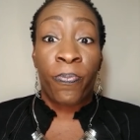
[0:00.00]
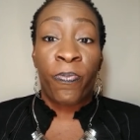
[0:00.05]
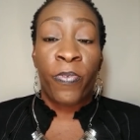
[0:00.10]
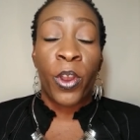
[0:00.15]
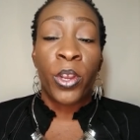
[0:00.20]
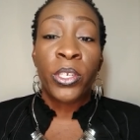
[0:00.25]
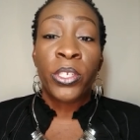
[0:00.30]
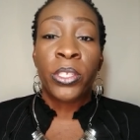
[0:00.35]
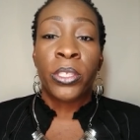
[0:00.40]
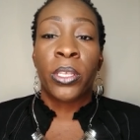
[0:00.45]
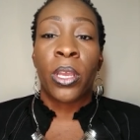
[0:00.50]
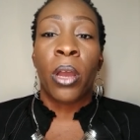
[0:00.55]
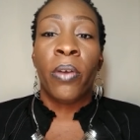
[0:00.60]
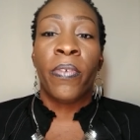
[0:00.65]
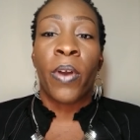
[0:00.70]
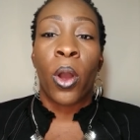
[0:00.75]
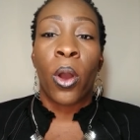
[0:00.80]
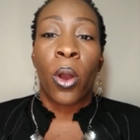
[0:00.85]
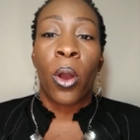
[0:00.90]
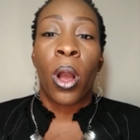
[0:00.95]
first
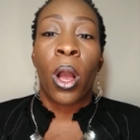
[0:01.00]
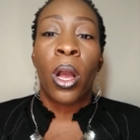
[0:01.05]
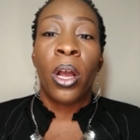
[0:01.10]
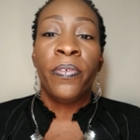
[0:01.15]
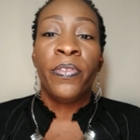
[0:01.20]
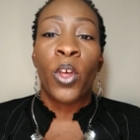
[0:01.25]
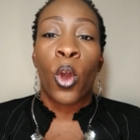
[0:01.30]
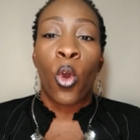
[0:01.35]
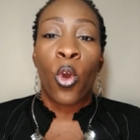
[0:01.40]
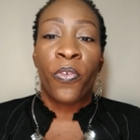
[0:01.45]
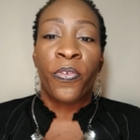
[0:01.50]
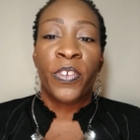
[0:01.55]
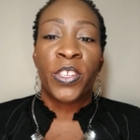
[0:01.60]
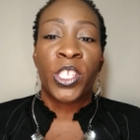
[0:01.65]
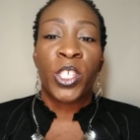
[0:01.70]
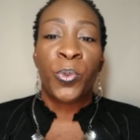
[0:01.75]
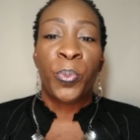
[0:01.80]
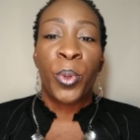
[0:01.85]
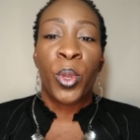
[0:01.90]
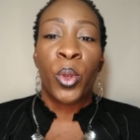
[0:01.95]
of all, of the
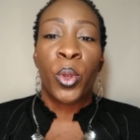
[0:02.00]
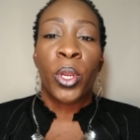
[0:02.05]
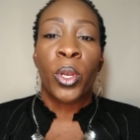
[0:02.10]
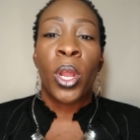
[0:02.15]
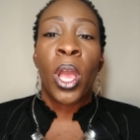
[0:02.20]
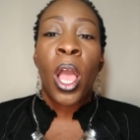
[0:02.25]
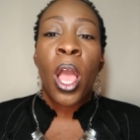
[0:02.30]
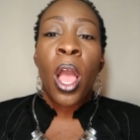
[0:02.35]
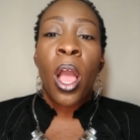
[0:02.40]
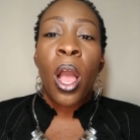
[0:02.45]
orphan spirit